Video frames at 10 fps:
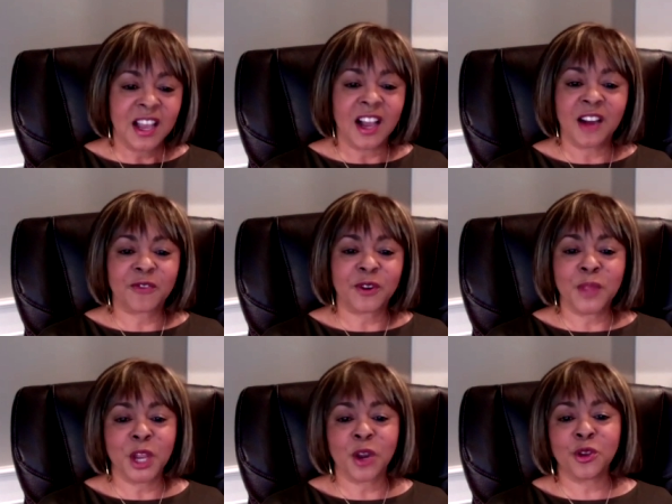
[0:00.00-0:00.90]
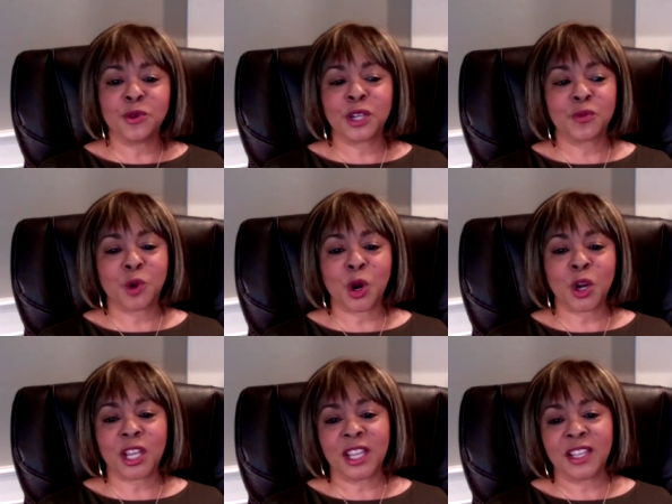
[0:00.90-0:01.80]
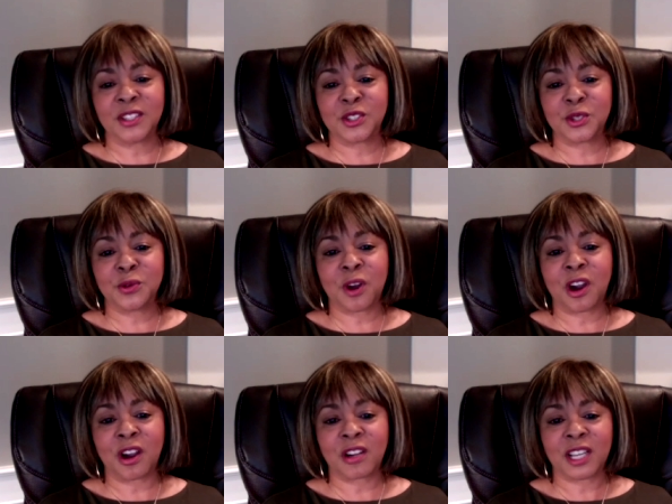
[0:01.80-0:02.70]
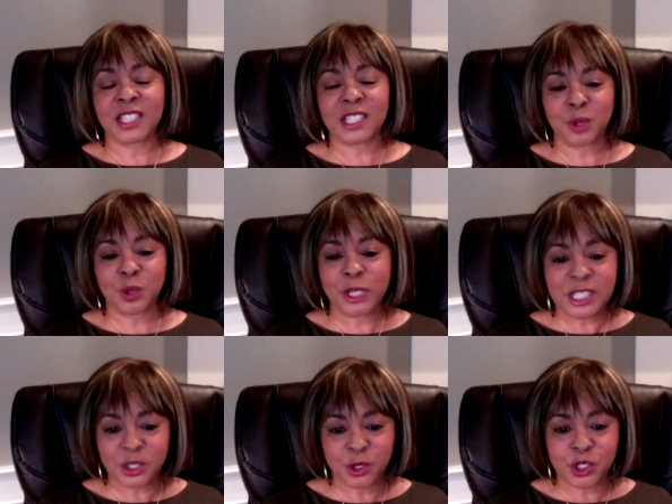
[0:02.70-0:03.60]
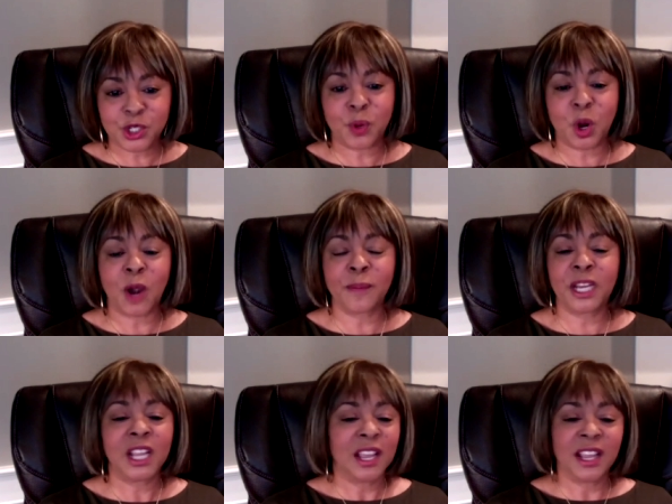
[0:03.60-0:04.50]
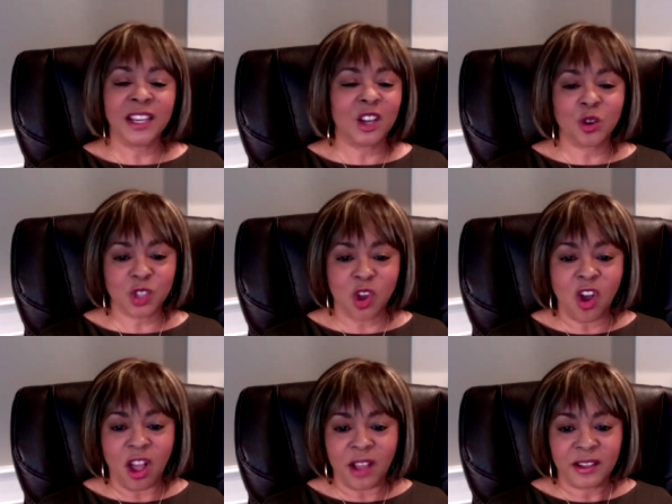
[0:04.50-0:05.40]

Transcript: Uh, from there, you could work into our customer research department, and it goes on,